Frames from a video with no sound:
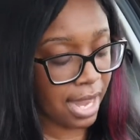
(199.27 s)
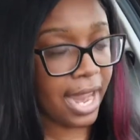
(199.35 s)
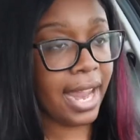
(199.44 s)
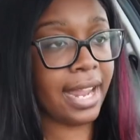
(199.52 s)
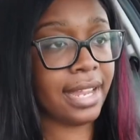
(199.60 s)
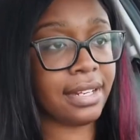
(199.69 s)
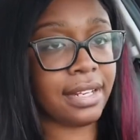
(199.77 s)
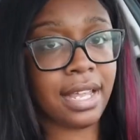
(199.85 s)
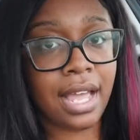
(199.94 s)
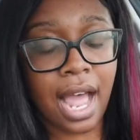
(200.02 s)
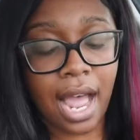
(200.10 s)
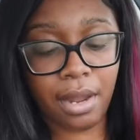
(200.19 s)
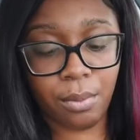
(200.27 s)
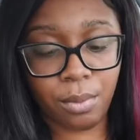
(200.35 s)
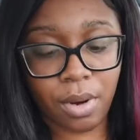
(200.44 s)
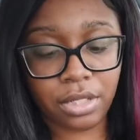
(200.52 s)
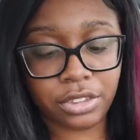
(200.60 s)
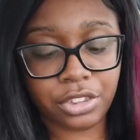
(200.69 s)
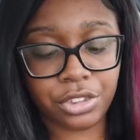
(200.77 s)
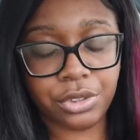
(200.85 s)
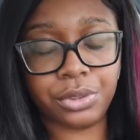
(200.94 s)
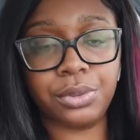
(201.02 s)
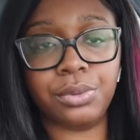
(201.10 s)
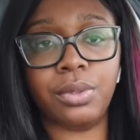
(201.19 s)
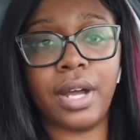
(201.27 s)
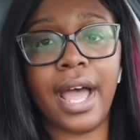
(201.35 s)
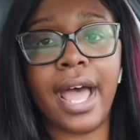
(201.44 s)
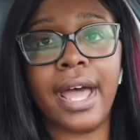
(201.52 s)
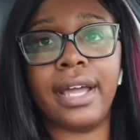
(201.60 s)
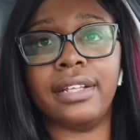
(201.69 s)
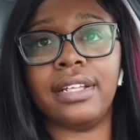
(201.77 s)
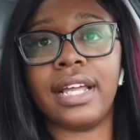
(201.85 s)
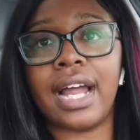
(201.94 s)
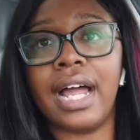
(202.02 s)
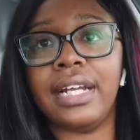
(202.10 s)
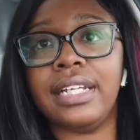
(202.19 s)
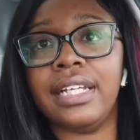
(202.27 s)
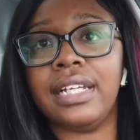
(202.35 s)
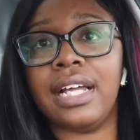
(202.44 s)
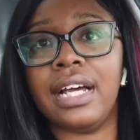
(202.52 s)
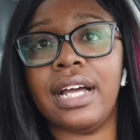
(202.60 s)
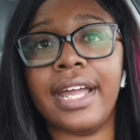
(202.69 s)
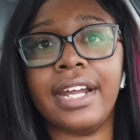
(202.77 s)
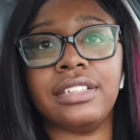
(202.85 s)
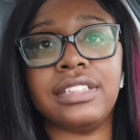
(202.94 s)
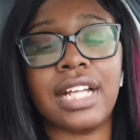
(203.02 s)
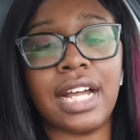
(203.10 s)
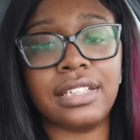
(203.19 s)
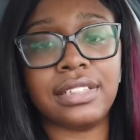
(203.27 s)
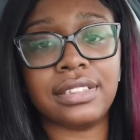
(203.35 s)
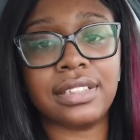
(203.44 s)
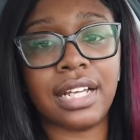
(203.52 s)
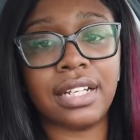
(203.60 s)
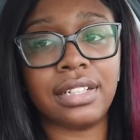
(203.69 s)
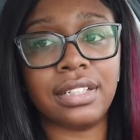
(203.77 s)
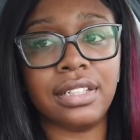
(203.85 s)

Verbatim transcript: And I want to like, I need a hairstylist. Like,